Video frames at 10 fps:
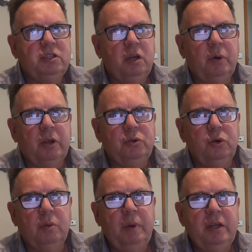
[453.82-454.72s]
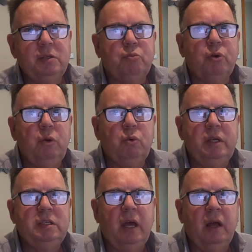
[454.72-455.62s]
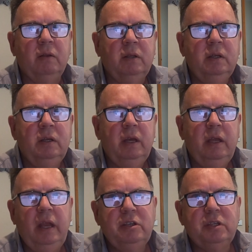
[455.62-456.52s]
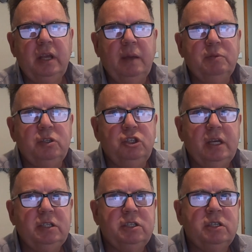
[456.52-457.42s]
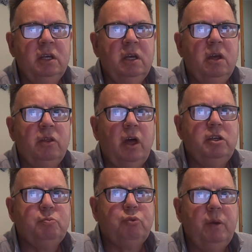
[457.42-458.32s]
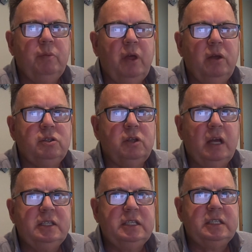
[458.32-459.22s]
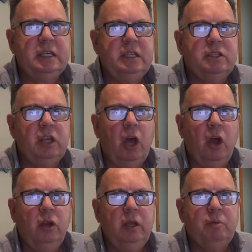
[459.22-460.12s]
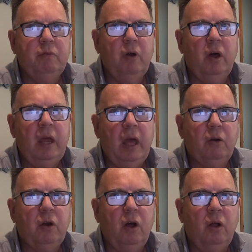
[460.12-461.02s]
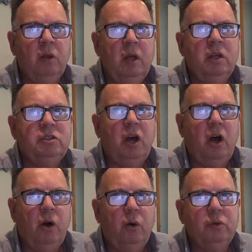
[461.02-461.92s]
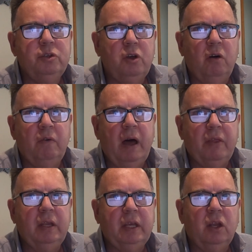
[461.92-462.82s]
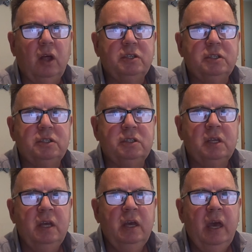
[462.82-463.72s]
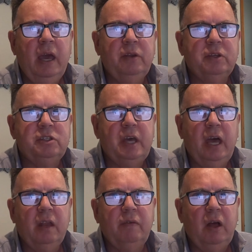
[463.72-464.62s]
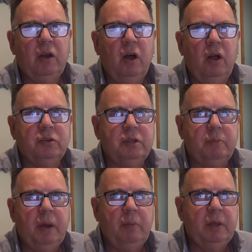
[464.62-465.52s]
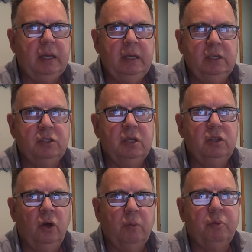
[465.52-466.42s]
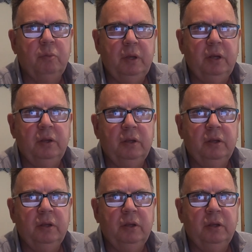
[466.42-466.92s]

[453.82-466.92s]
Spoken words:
I want to talk about is pre-retail. And as the name suggests, those licensees that only provide alcohol to holders of other liquor licences, and the sale of alcohol to the public is not permitted.